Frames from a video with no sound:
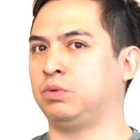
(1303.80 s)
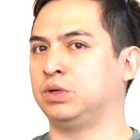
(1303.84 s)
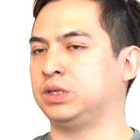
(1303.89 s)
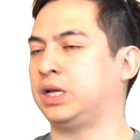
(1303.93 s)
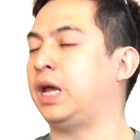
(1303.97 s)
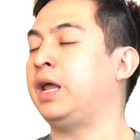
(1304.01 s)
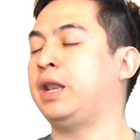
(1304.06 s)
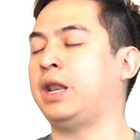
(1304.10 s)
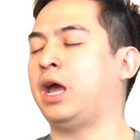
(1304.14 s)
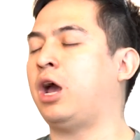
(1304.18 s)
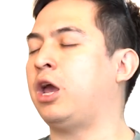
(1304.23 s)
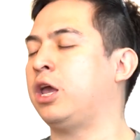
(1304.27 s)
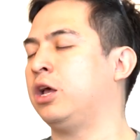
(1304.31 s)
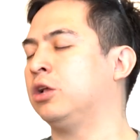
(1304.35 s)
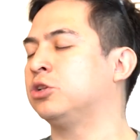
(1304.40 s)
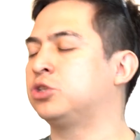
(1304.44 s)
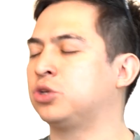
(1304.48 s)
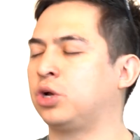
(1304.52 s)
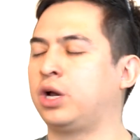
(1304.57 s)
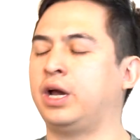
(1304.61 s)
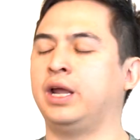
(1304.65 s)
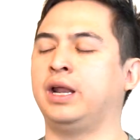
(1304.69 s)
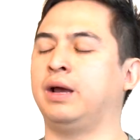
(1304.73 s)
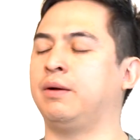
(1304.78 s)
was, and I
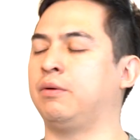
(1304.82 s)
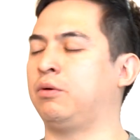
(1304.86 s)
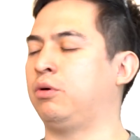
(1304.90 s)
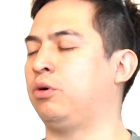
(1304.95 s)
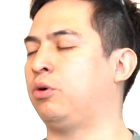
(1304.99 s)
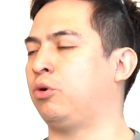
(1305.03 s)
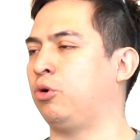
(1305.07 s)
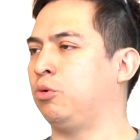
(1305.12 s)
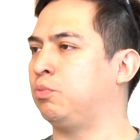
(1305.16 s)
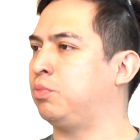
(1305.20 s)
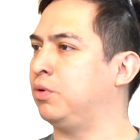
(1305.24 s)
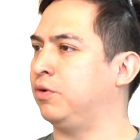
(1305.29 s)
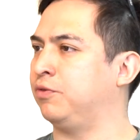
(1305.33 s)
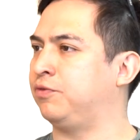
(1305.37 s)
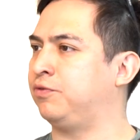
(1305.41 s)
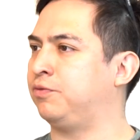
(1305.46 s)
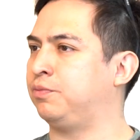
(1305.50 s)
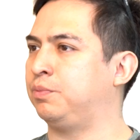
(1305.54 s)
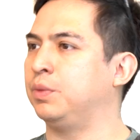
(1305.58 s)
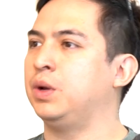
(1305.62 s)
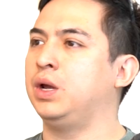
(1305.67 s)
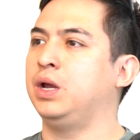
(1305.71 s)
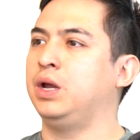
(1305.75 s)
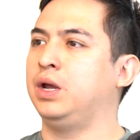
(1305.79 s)
also had a group
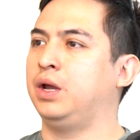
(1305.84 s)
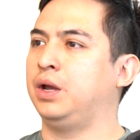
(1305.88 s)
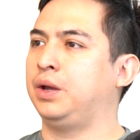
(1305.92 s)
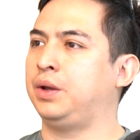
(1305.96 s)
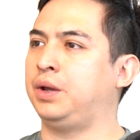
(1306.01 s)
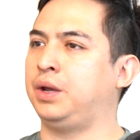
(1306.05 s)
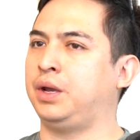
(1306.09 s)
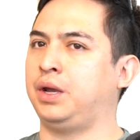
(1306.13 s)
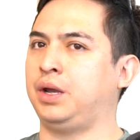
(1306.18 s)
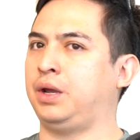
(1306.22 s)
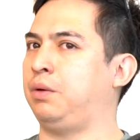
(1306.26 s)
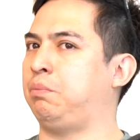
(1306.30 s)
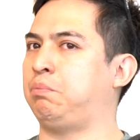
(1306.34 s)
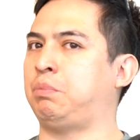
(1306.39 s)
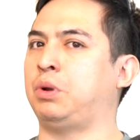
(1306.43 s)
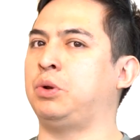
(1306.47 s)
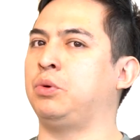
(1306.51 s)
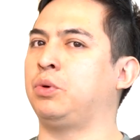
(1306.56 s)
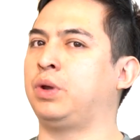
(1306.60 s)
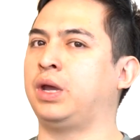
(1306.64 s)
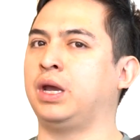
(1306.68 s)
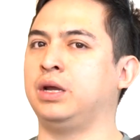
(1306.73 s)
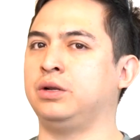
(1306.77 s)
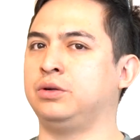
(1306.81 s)
of
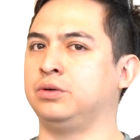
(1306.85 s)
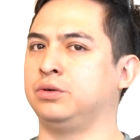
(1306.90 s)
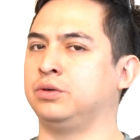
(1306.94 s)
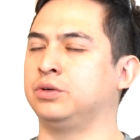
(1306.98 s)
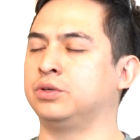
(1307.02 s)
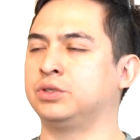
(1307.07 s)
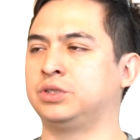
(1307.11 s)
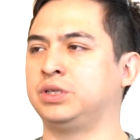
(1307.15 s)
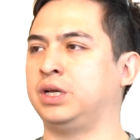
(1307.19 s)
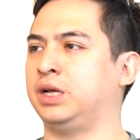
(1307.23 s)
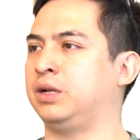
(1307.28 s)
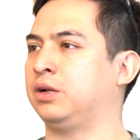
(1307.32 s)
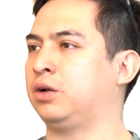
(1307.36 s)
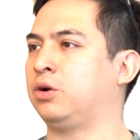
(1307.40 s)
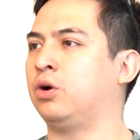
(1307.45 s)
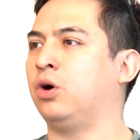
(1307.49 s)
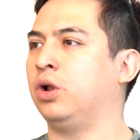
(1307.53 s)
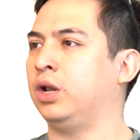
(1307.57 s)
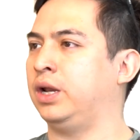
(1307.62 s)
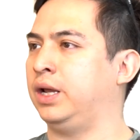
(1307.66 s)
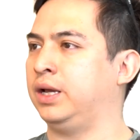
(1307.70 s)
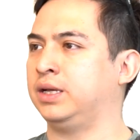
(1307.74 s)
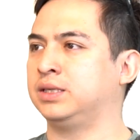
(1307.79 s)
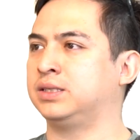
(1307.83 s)
educators and
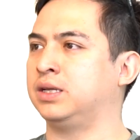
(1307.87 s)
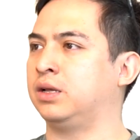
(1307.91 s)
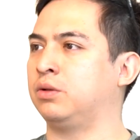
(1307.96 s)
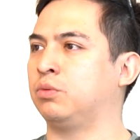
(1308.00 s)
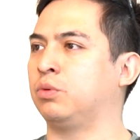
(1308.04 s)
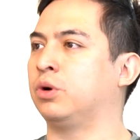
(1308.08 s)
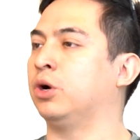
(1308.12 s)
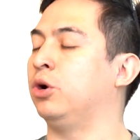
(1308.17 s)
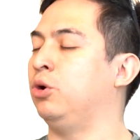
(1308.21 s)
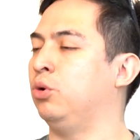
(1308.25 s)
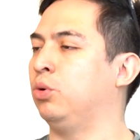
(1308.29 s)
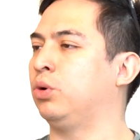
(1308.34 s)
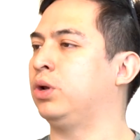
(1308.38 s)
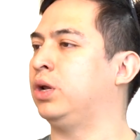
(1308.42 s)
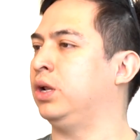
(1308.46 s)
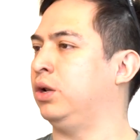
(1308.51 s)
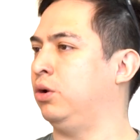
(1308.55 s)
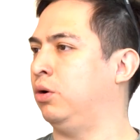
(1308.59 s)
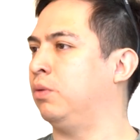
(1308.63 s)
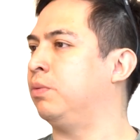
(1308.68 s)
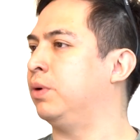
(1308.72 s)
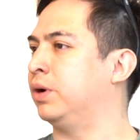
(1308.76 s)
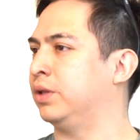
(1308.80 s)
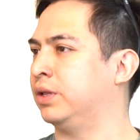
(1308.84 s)
colleagues that were
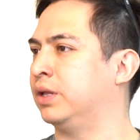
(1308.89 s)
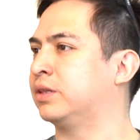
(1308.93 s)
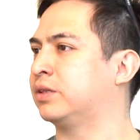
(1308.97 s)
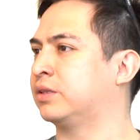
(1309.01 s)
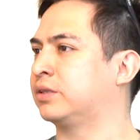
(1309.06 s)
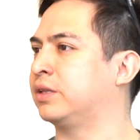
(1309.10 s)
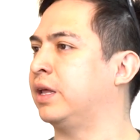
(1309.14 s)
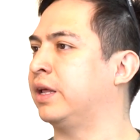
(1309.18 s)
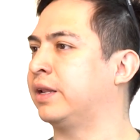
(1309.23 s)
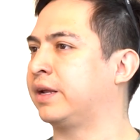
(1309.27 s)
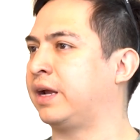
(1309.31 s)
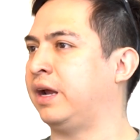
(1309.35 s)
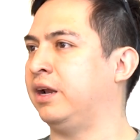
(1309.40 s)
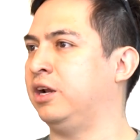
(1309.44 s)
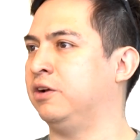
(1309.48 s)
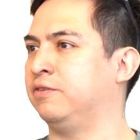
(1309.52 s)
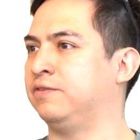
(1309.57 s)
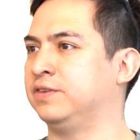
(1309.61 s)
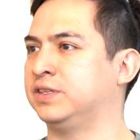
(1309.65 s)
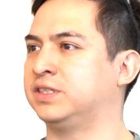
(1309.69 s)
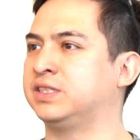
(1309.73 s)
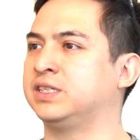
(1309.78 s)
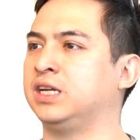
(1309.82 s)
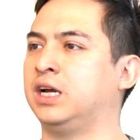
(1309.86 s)
looking over that kind
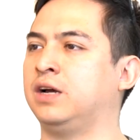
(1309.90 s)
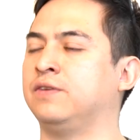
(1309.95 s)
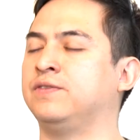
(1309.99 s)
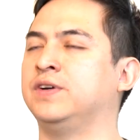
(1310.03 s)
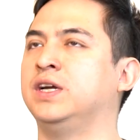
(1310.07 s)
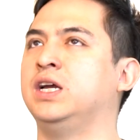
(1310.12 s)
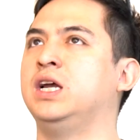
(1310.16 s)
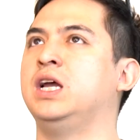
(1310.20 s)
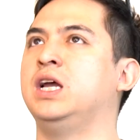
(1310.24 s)
of stuff.